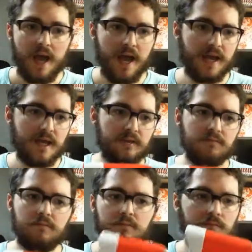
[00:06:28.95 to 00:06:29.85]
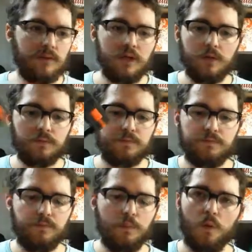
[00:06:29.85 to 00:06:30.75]
And you know,
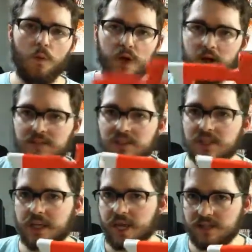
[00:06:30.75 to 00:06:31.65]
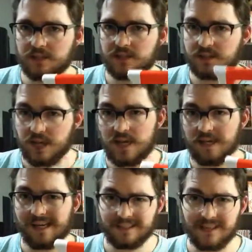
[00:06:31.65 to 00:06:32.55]
we obviously can't say
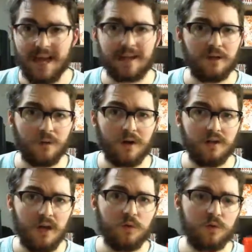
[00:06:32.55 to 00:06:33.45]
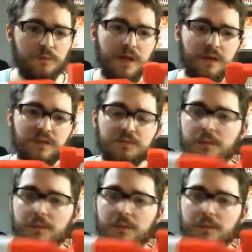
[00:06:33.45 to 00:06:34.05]
exactly where a lug would be on this,